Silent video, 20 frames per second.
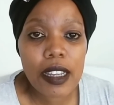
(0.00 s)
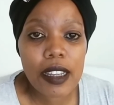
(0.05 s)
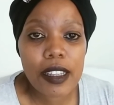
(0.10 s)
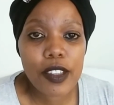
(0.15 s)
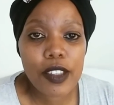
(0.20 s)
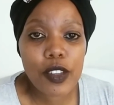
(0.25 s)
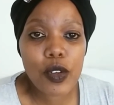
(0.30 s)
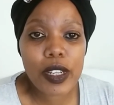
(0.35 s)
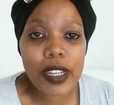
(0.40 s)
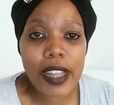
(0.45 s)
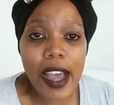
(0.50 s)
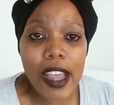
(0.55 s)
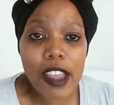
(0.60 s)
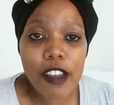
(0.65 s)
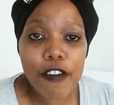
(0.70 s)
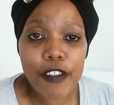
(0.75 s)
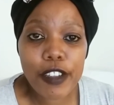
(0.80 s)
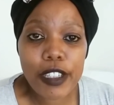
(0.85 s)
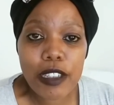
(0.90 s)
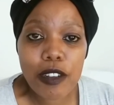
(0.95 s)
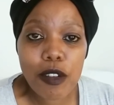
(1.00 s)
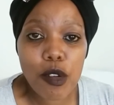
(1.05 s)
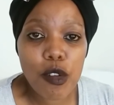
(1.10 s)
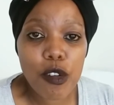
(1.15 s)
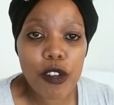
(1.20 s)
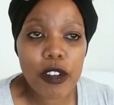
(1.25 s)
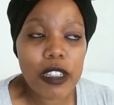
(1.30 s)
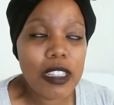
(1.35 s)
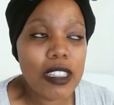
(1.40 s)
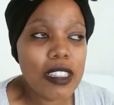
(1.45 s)
your
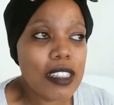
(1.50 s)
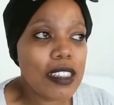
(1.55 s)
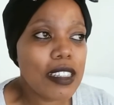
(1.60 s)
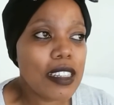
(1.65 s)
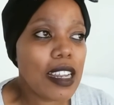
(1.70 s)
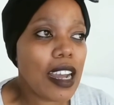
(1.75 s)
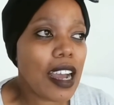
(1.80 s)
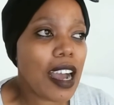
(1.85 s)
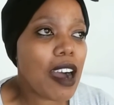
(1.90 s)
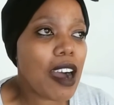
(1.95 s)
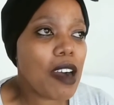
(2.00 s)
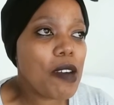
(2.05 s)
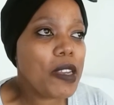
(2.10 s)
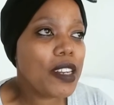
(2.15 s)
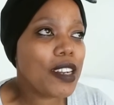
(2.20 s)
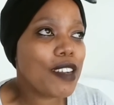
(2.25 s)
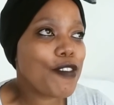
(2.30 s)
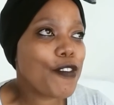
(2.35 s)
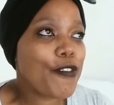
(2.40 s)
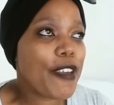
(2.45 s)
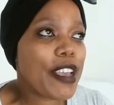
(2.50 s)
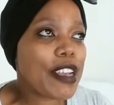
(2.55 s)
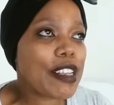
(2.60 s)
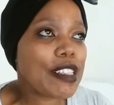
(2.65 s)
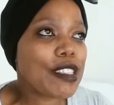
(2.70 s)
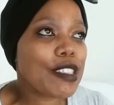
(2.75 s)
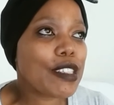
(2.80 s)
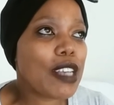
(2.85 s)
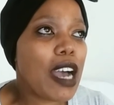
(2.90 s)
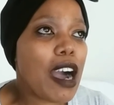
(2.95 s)
livelihood, how it
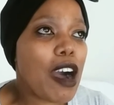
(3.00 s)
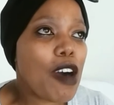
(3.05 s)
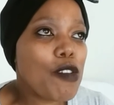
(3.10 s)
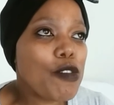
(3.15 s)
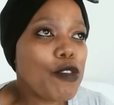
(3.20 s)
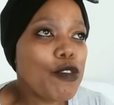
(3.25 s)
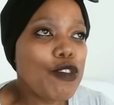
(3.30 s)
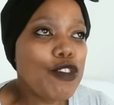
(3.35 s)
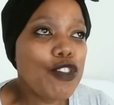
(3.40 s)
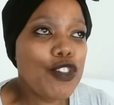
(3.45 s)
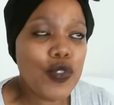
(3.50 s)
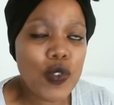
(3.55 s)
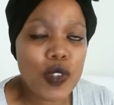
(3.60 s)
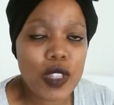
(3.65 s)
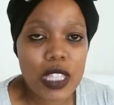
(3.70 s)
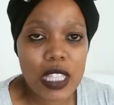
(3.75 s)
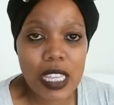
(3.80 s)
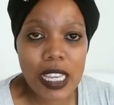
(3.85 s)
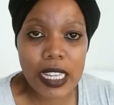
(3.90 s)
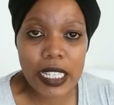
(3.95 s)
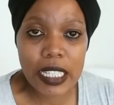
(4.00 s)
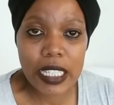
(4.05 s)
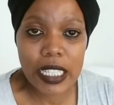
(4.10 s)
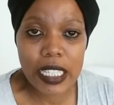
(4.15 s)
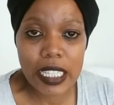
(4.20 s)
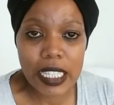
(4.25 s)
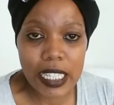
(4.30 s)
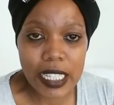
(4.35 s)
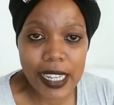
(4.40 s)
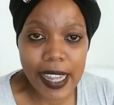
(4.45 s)
affects how you do things
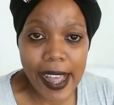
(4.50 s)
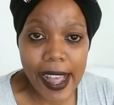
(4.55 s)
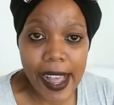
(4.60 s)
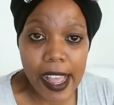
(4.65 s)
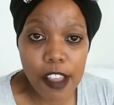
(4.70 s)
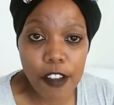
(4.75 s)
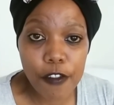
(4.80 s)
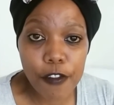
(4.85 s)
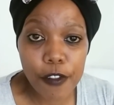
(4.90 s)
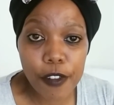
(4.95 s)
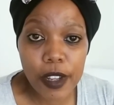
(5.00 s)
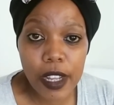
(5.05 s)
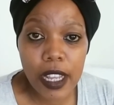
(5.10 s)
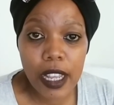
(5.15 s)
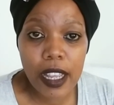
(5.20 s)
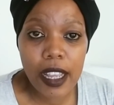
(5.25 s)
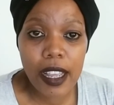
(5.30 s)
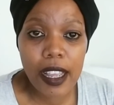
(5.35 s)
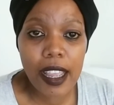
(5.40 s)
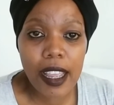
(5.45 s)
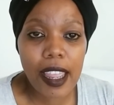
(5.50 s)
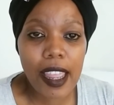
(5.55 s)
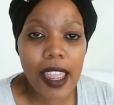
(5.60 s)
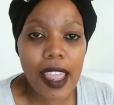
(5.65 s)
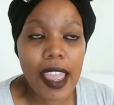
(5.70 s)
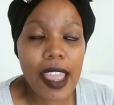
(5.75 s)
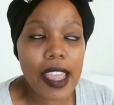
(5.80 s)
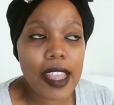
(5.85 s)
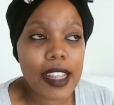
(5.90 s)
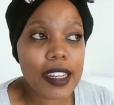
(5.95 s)
in life,
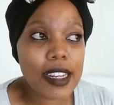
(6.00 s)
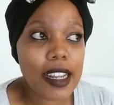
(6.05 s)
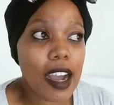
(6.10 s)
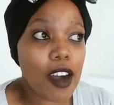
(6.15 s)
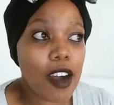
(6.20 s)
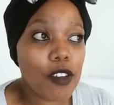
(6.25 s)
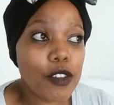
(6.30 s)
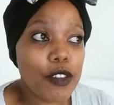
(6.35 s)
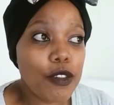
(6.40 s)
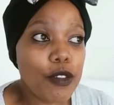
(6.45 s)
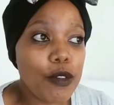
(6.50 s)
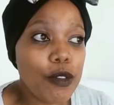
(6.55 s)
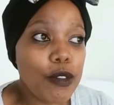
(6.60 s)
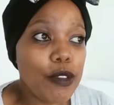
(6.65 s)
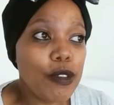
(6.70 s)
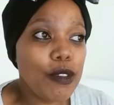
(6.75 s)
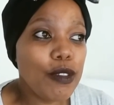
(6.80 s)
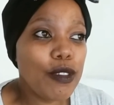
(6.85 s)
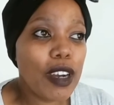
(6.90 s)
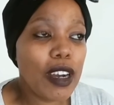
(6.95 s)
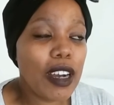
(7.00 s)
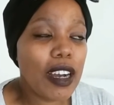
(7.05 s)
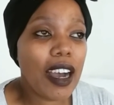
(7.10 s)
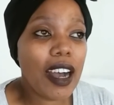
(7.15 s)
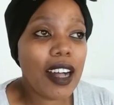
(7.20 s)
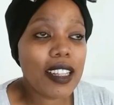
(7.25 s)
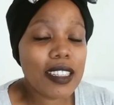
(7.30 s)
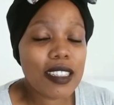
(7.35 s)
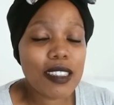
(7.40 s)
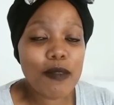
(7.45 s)
and how you
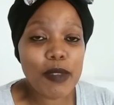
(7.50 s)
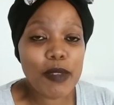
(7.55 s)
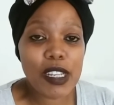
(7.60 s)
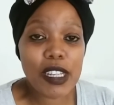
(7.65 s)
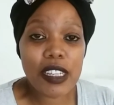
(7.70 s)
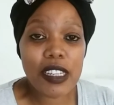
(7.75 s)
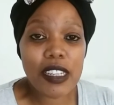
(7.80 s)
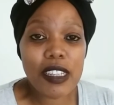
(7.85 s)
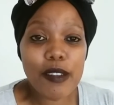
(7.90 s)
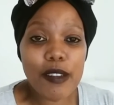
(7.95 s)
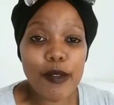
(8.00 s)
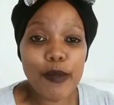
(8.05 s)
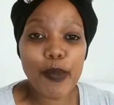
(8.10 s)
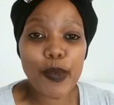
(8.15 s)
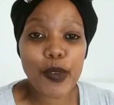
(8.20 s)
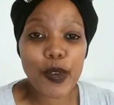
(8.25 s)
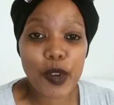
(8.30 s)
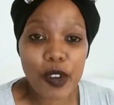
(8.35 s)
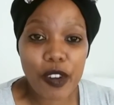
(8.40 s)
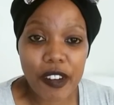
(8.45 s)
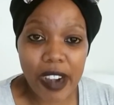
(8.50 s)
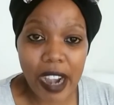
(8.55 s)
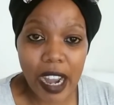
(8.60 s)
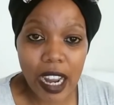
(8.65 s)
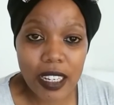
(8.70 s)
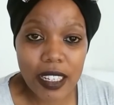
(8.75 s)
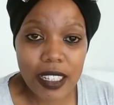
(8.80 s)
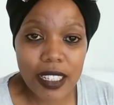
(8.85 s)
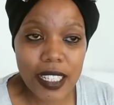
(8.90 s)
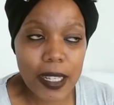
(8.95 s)
ultimately
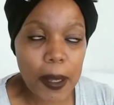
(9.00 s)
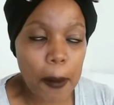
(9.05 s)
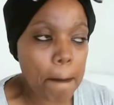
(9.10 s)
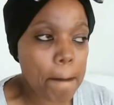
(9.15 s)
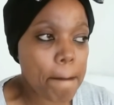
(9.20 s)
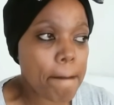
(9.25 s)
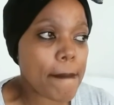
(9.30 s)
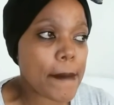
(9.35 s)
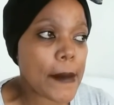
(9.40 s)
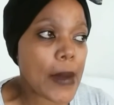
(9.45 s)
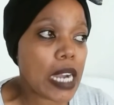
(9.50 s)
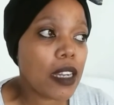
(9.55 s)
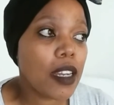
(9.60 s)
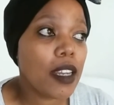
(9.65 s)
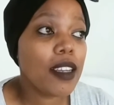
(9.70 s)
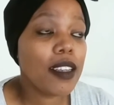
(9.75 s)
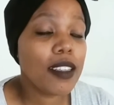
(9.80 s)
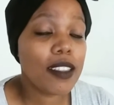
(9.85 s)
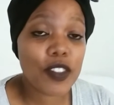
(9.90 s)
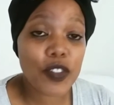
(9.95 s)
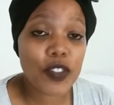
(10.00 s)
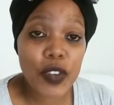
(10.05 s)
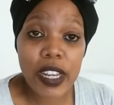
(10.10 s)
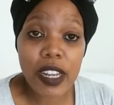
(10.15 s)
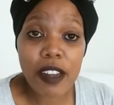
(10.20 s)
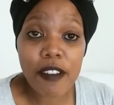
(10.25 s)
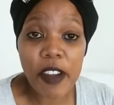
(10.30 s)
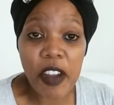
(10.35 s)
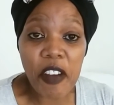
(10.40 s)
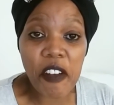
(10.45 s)
progress. It's
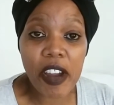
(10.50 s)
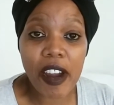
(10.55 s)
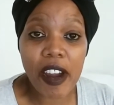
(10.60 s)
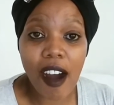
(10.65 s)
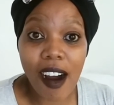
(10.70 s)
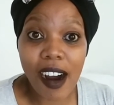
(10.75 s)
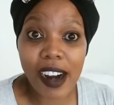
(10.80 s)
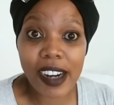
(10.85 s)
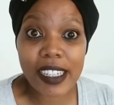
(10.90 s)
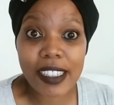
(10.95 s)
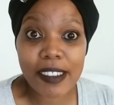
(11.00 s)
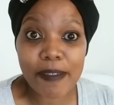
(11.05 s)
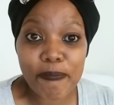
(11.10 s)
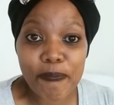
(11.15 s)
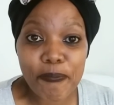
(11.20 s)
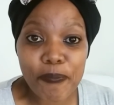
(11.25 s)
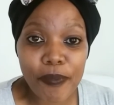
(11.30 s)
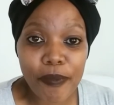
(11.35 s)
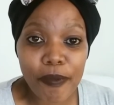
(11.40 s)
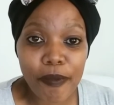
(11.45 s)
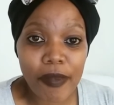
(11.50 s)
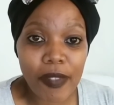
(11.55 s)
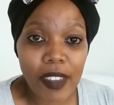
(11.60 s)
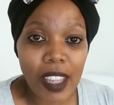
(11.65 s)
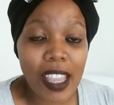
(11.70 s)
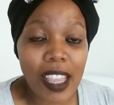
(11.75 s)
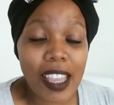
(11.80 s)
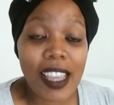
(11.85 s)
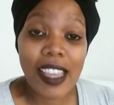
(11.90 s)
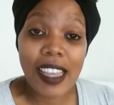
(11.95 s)
really very hard.
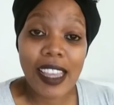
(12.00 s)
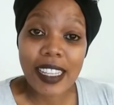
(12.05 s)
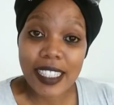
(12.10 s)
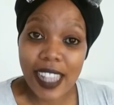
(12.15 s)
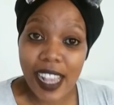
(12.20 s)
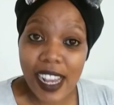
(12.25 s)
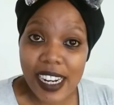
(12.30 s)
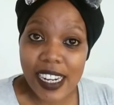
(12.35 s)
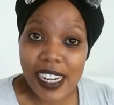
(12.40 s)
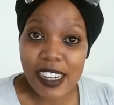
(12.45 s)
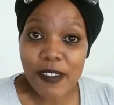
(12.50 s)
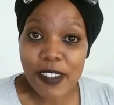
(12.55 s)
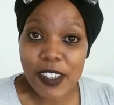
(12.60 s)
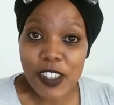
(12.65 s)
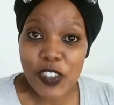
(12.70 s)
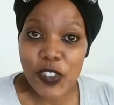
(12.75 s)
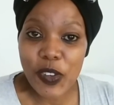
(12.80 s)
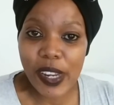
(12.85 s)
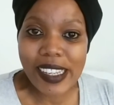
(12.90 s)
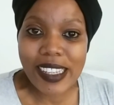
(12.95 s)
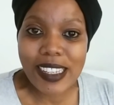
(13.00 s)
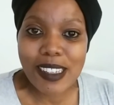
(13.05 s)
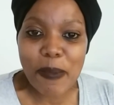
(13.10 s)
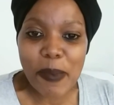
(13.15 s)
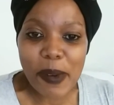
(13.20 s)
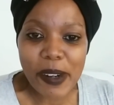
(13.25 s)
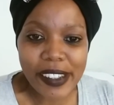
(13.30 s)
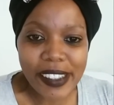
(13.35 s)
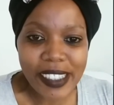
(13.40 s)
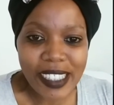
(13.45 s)
It's harder even to
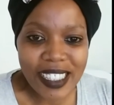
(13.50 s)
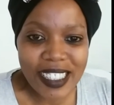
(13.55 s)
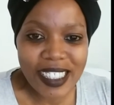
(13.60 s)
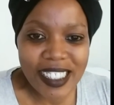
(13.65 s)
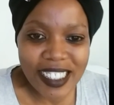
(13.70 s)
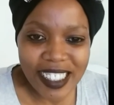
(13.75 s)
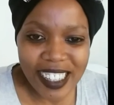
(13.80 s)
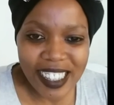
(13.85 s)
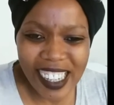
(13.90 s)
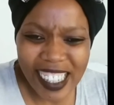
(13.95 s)
experience.